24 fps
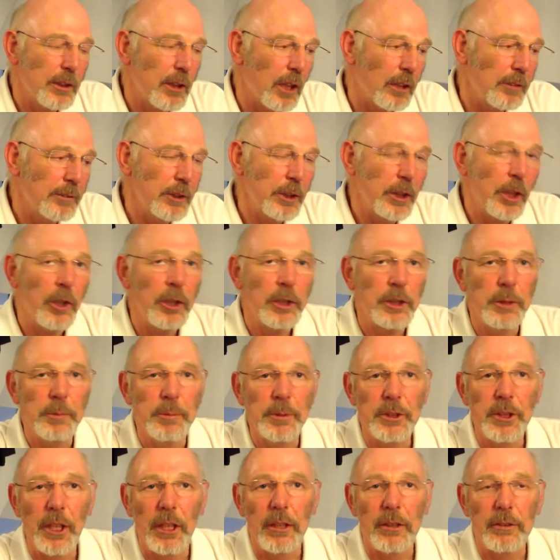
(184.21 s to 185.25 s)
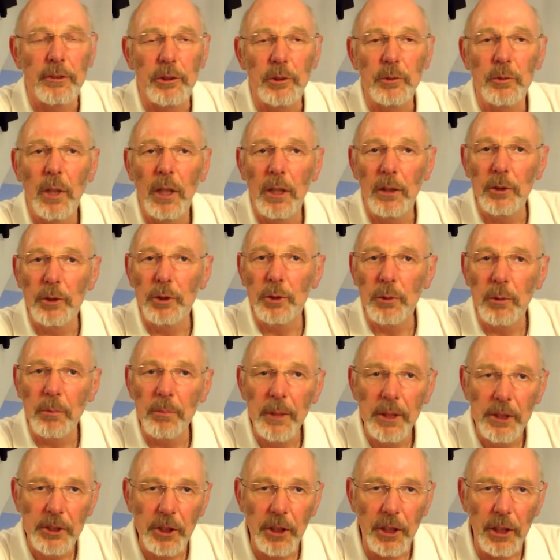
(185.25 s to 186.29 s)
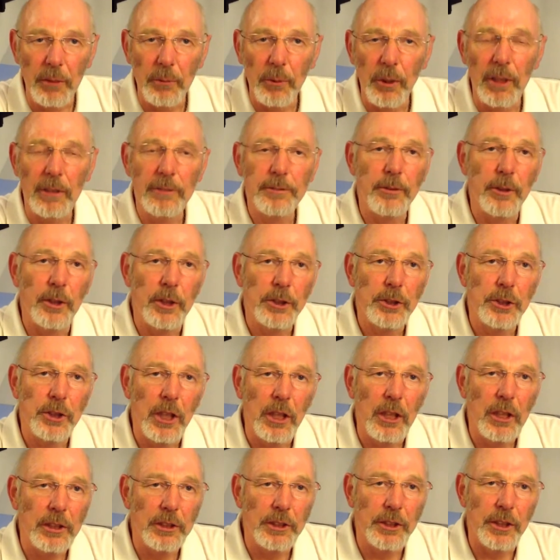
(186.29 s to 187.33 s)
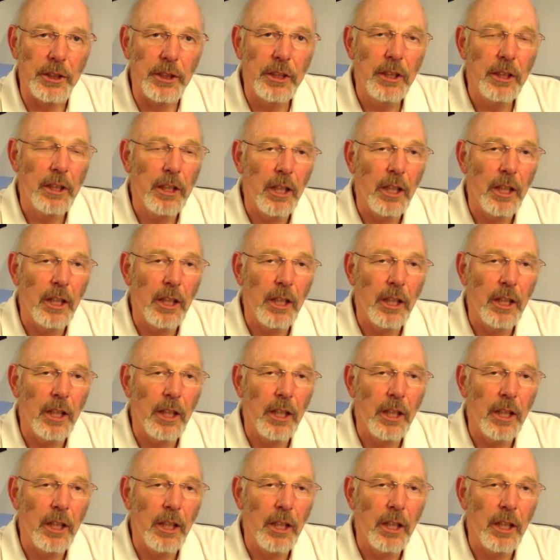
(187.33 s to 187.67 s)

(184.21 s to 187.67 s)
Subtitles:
over 90% of the roads were missing when I first started.